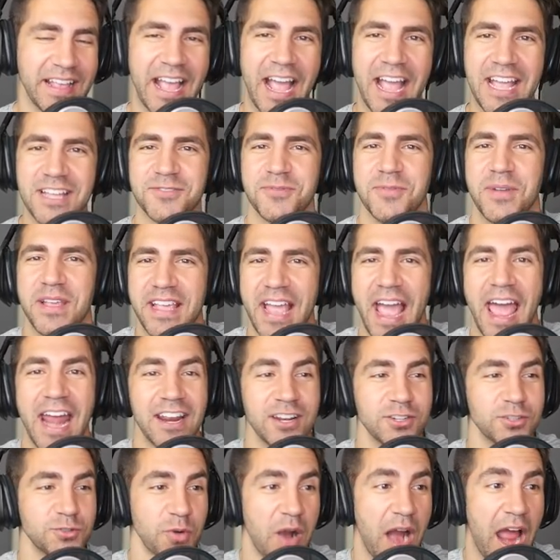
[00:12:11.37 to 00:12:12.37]
Guys, we
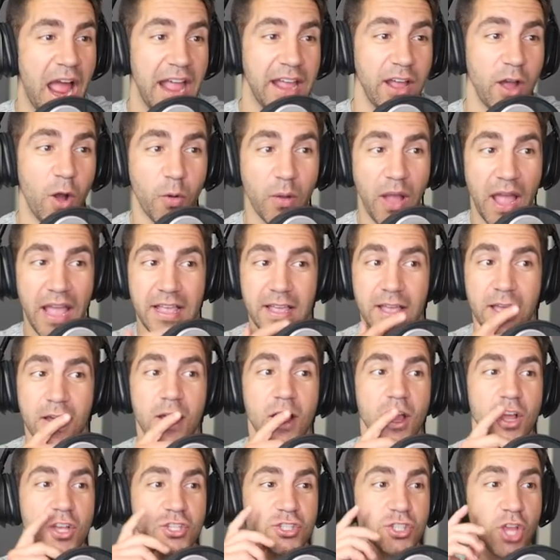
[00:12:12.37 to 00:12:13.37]
gotta try. Okay,
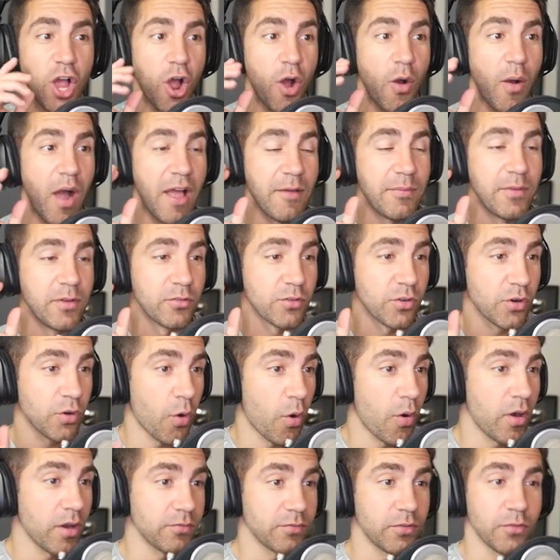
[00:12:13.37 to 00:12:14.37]
so I've been
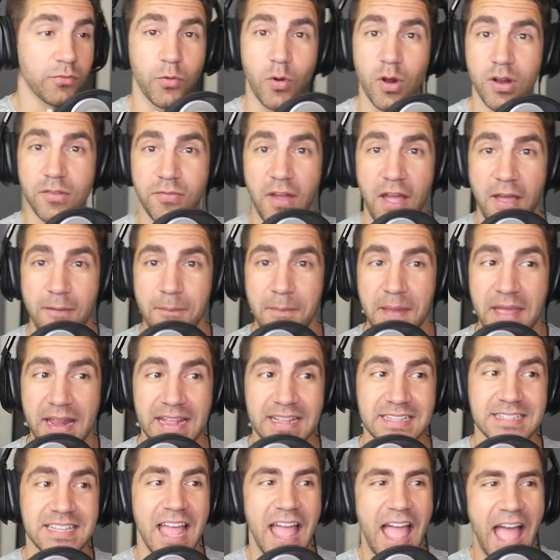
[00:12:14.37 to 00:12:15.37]
recording for forty-five
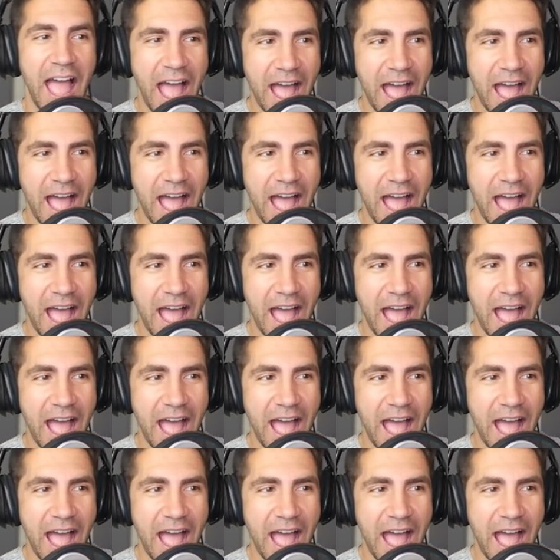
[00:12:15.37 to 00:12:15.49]
minutes.